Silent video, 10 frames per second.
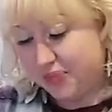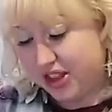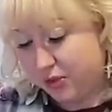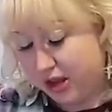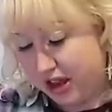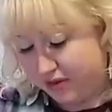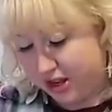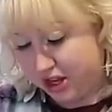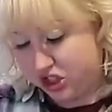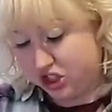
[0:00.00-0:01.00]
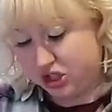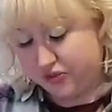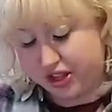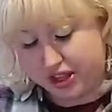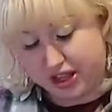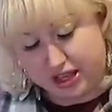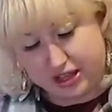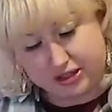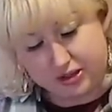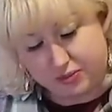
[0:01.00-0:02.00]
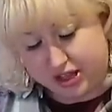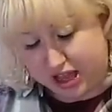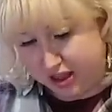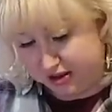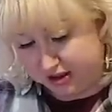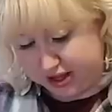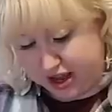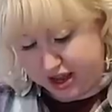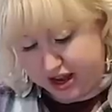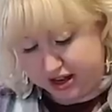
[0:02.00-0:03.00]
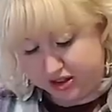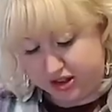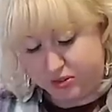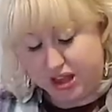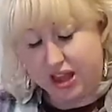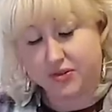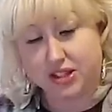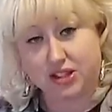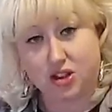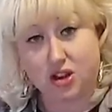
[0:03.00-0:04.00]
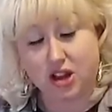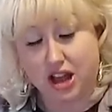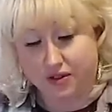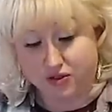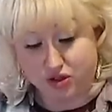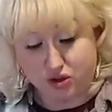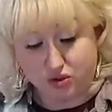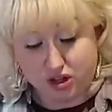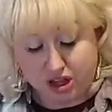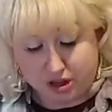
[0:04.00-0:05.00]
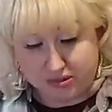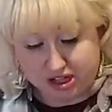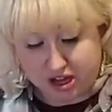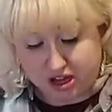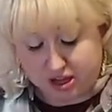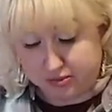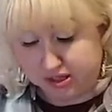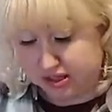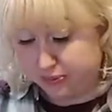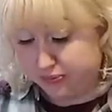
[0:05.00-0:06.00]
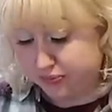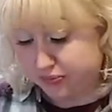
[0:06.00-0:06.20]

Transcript: then we have lunch, then the kids play outside, then we have these long afternoon club times.